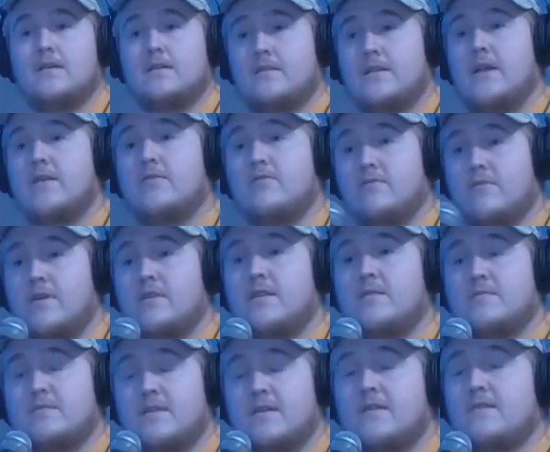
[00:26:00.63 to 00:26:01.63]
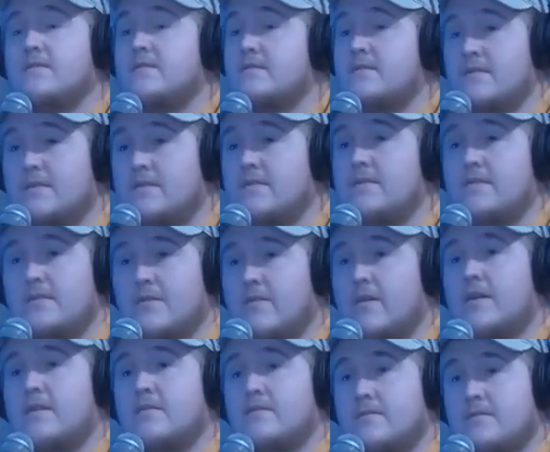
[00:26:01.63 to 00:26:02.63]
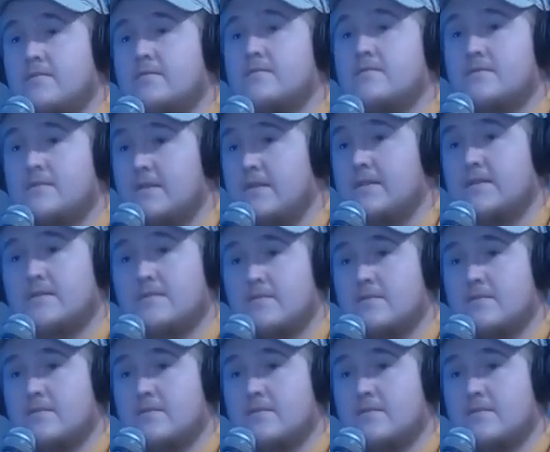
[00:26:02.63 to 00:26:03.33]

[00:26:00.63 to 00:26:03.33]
They will run themselves into the ground. Wow.